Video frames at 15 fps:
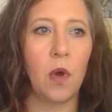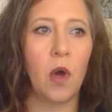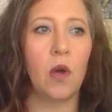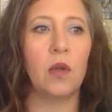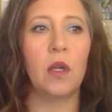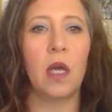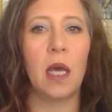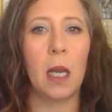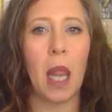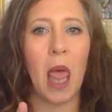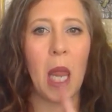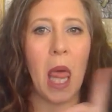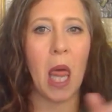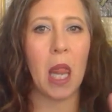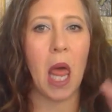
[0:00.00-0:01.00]
Oh, la la
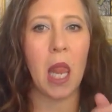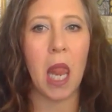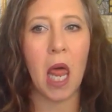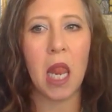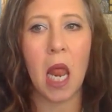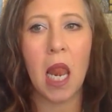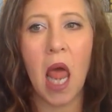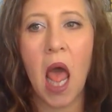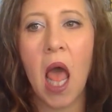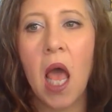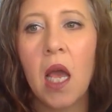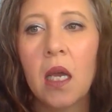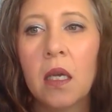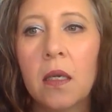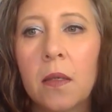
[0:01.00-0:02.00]
la la la la.
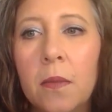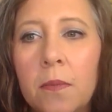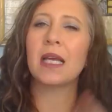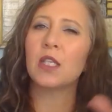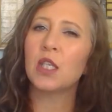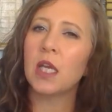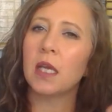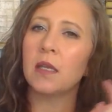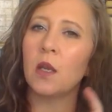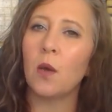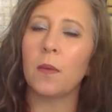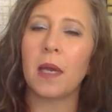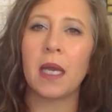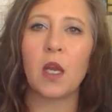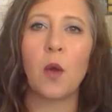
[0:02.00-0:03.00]
Actually, no,
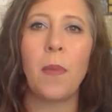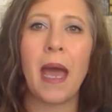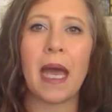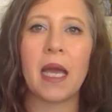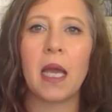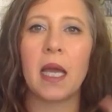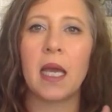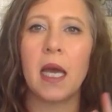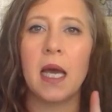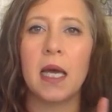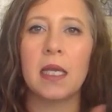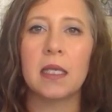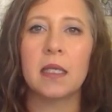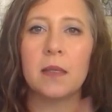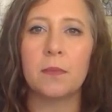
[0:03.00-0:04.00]
I gotta go back.
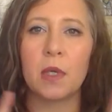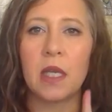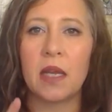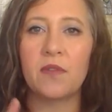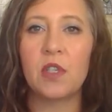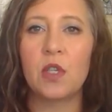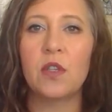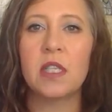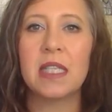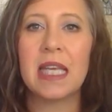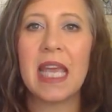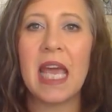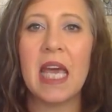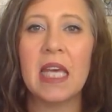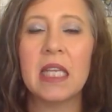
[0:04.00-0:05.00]
I'm gonna have to do this
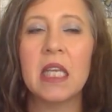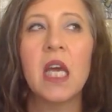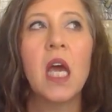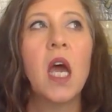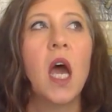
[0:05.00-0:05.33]
again.